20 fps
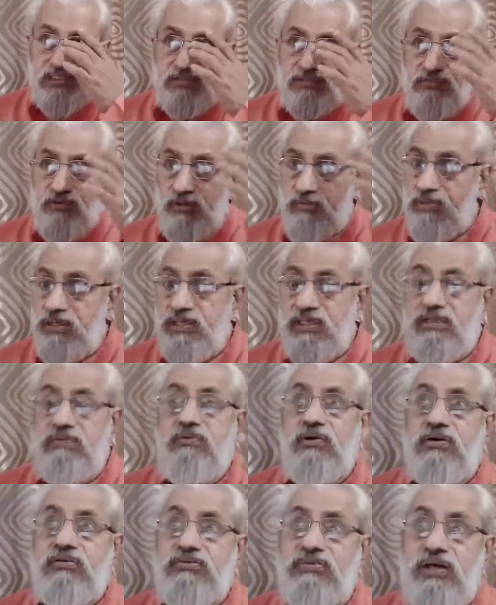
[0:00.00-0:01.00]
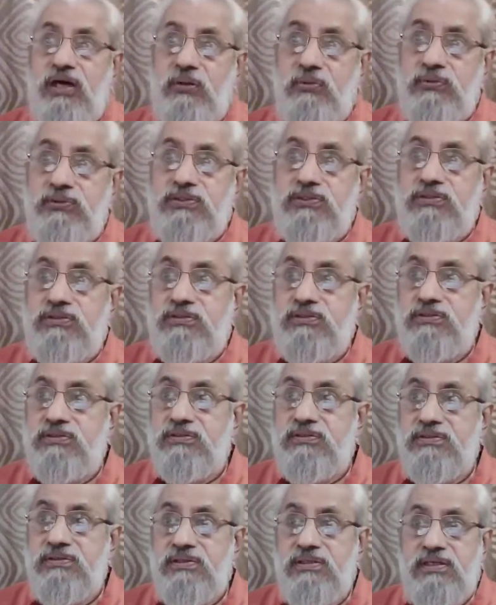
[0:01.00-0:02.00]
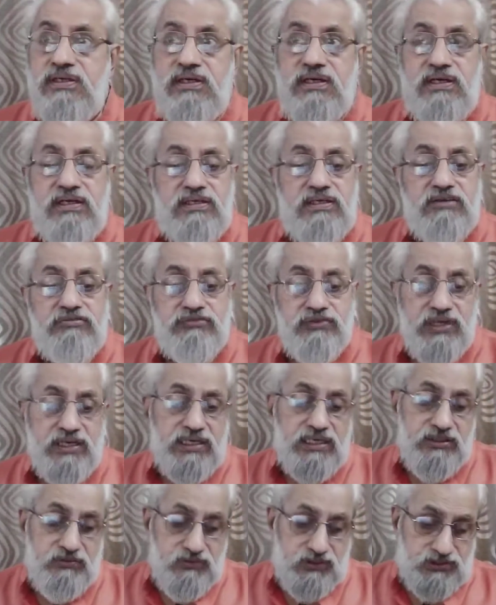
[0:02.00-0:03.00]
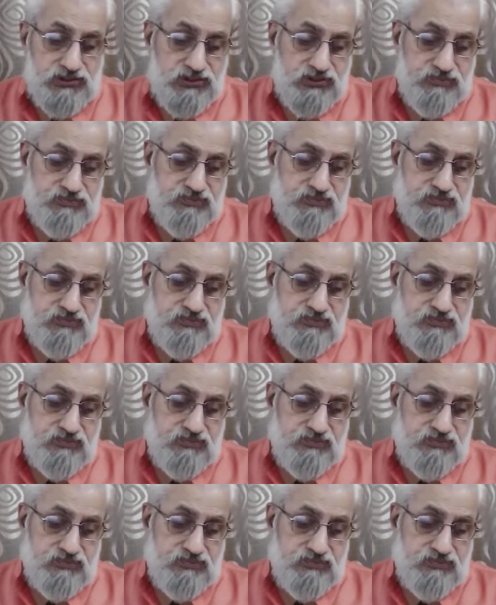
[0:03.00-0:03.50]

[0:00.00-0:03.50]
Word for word: Want money, want house, definitely worship.